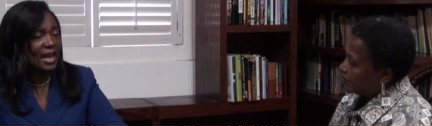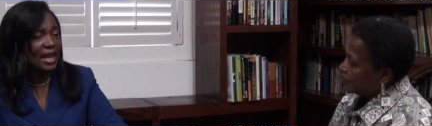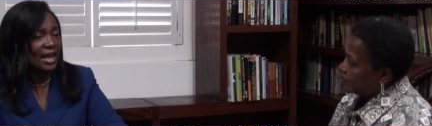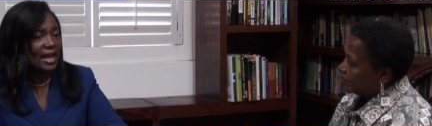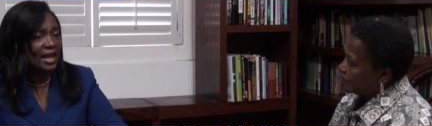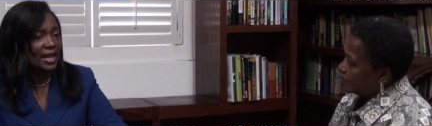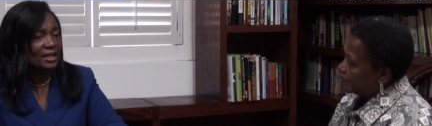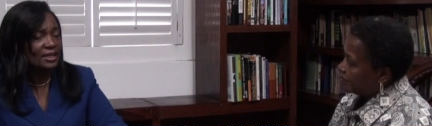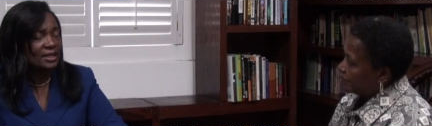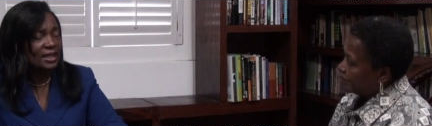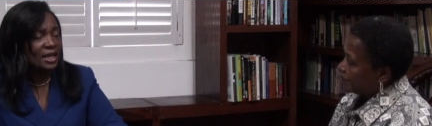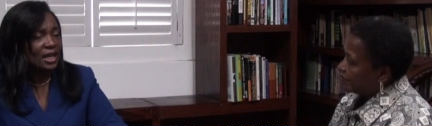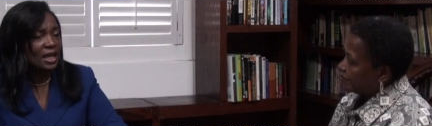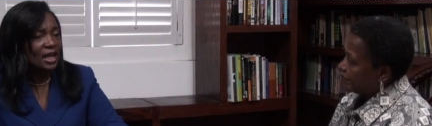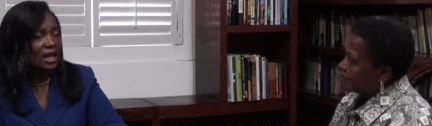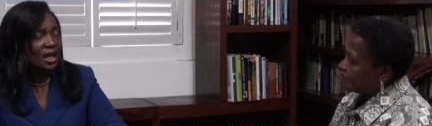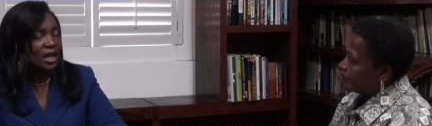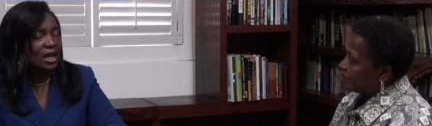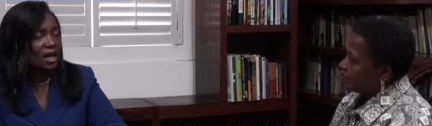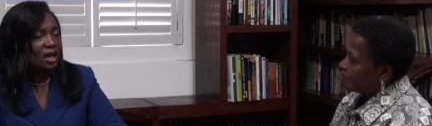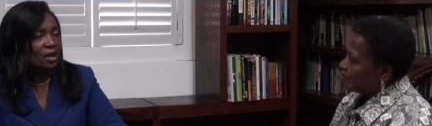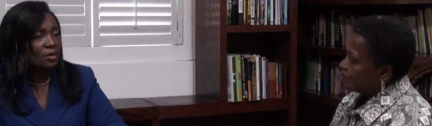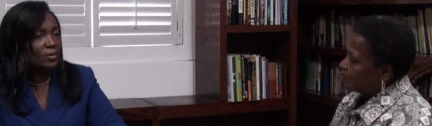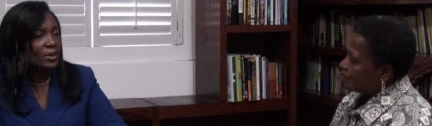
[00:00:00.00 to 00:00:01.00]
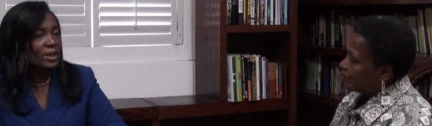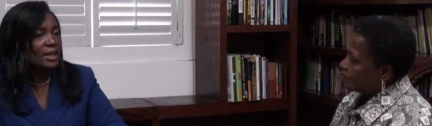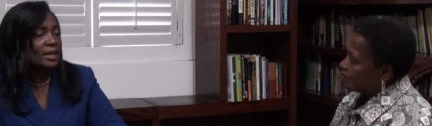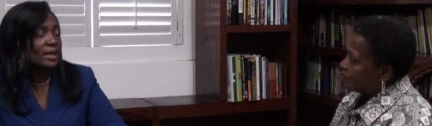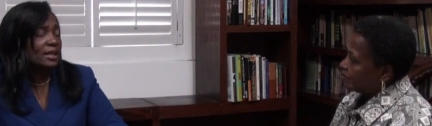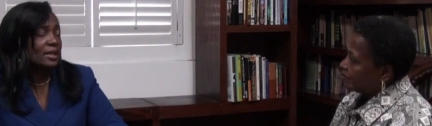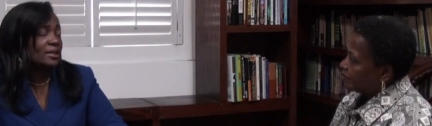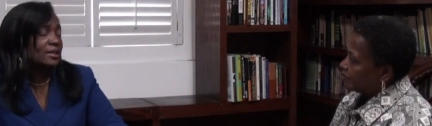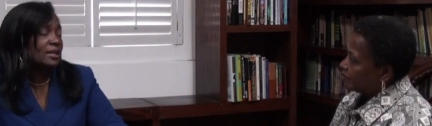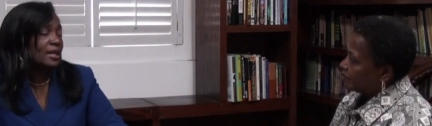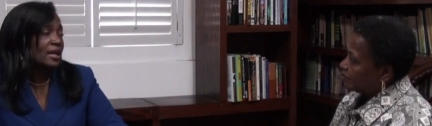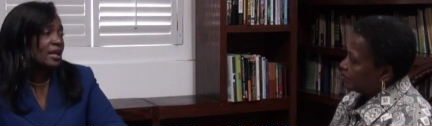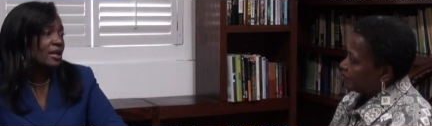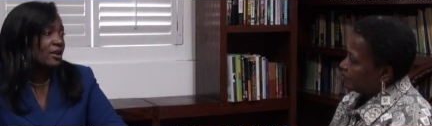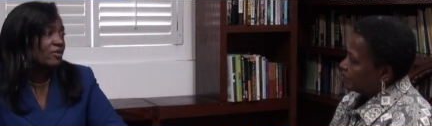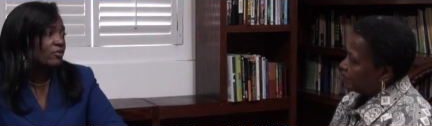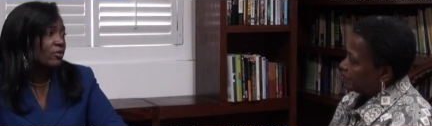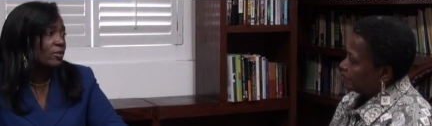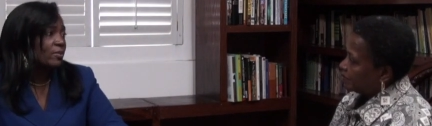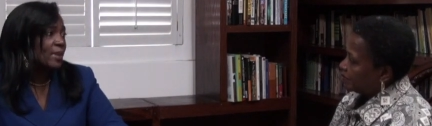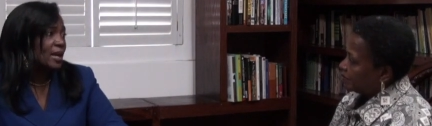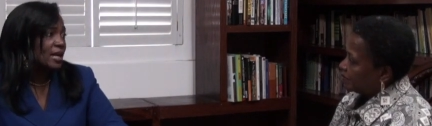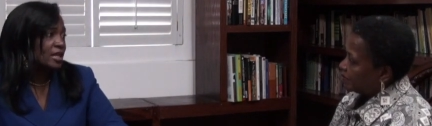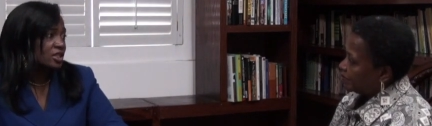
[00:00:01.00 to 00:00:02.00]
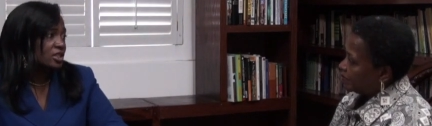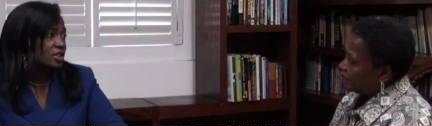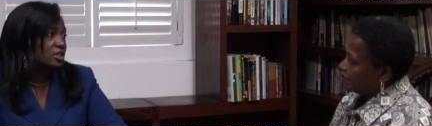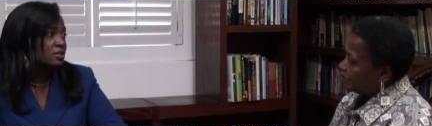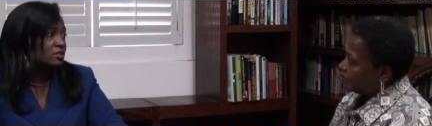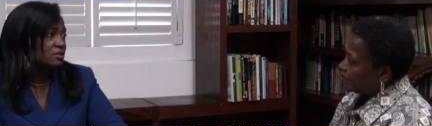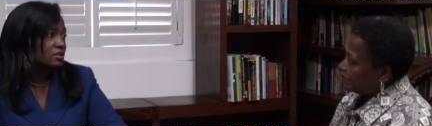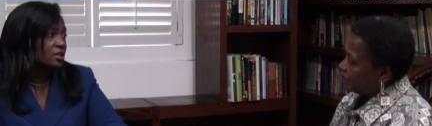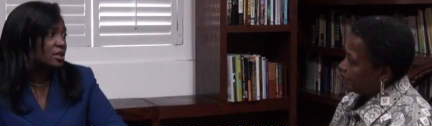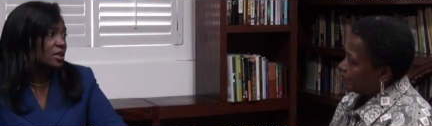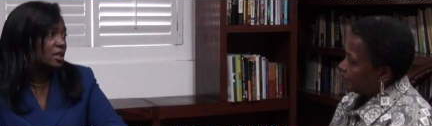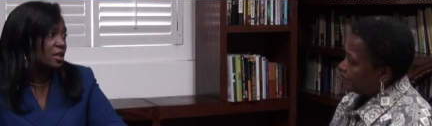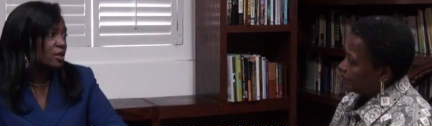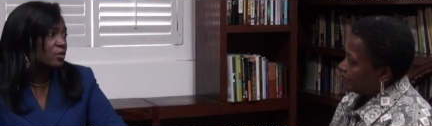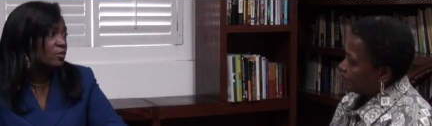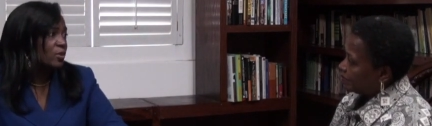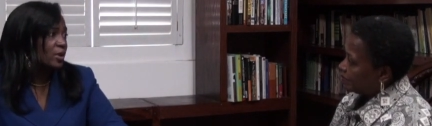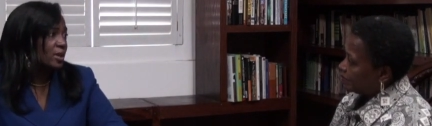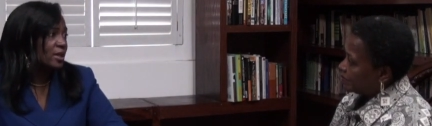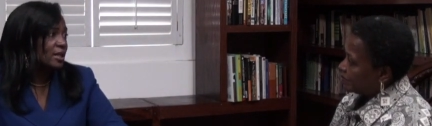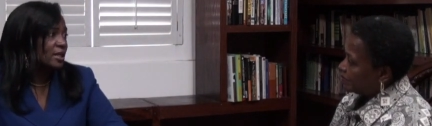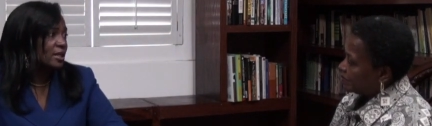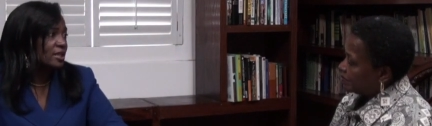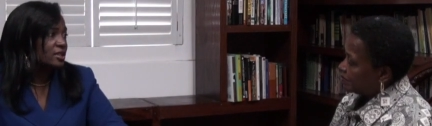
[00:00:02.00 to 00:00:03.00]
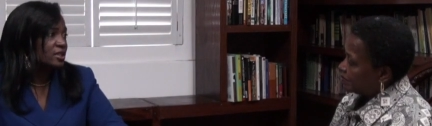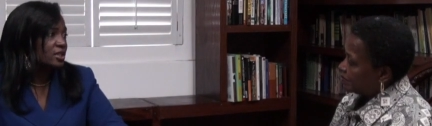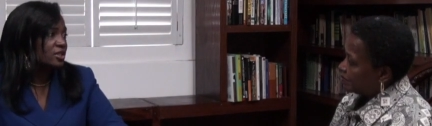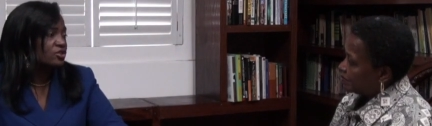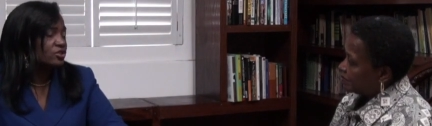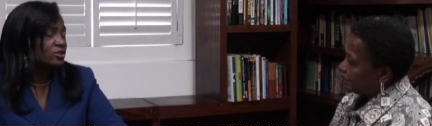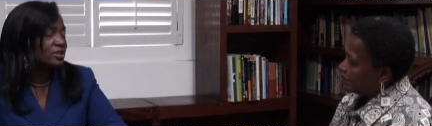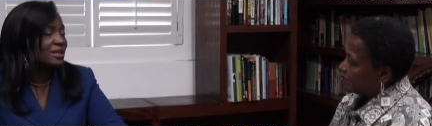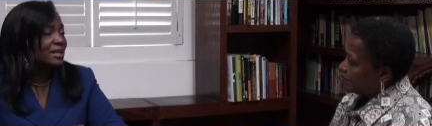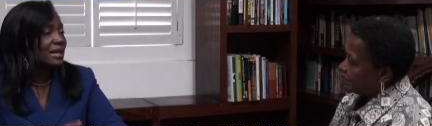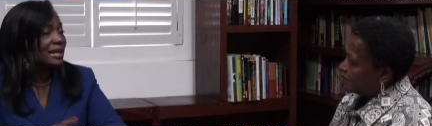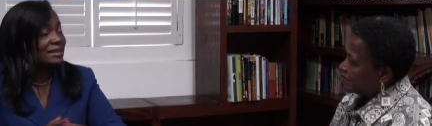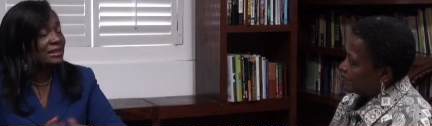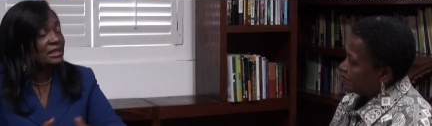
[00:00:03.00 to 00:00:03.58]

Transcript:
Speaker 1: And uh, we can get that information to anyone that is interested.